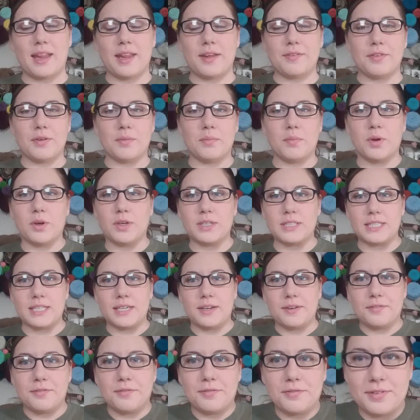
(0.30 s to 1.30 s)
from Hooked
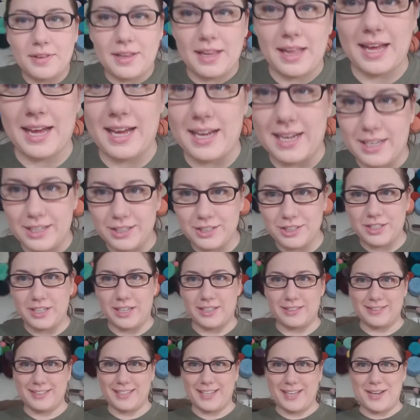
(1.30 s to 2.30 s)
in a Flash.
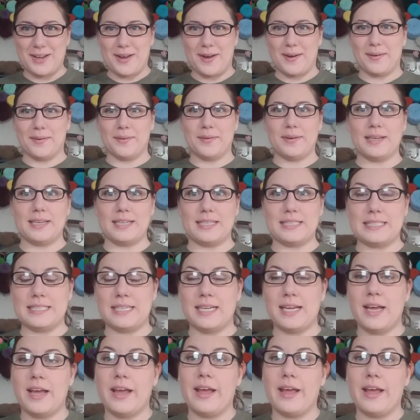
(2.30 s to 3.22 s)
How's it going?